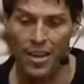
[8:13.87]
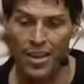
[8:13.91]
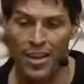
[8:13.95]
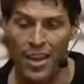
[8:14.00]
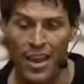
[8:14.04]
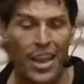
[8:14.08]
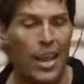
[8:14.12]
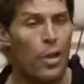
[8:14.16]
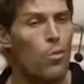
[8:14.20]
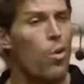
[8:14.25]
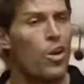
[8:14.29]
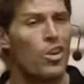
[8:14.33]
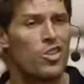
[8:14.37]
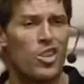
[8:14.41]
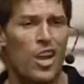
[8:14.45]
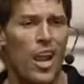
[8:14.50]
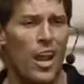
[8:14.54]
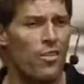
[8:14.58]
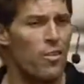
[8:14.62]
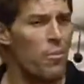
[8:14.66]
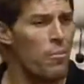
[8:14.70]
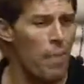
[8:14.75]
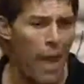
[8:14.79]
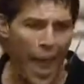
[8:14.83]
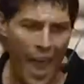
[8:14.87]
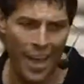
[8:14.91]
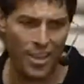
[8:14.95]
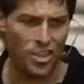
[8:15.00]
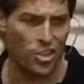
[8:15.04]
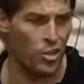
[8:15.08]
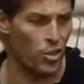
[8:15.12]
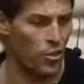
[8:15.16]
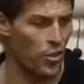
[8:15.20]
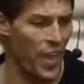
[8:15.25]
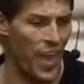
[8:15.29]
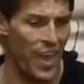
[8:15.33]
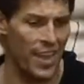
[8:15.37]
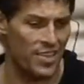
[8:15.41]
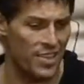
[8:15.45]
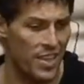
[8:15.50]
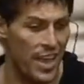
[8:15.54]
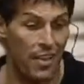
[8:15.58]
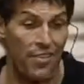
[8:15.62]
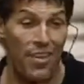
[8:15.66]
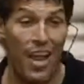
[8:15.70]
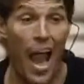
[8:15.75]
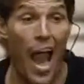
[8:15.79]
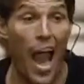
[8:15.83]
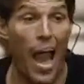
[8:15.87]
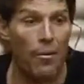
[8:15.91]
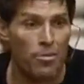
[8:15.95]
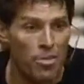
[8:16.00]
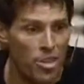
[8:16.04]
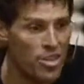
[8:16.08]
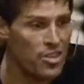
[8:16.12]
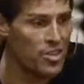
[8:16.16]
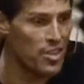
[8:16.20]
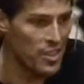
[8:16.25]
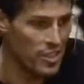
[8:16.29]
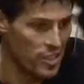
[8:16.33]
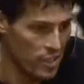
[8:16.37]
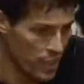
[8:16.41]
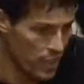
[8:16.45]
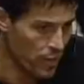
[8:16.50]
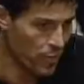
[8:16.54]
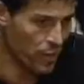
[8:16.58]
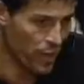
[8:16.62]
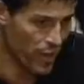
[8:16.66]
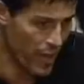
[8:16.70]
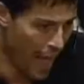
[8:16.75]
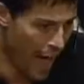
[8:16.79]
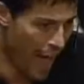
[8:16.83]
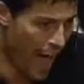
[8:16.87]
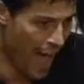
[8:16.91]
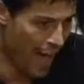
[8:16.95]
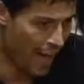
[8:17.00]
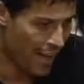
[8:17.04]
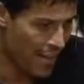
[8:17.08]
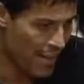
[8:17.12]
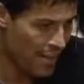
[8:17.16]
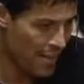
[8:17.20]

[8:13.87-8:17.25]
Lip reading: And they want you to have a magical Thanksgiving. I'm just the delivery guy.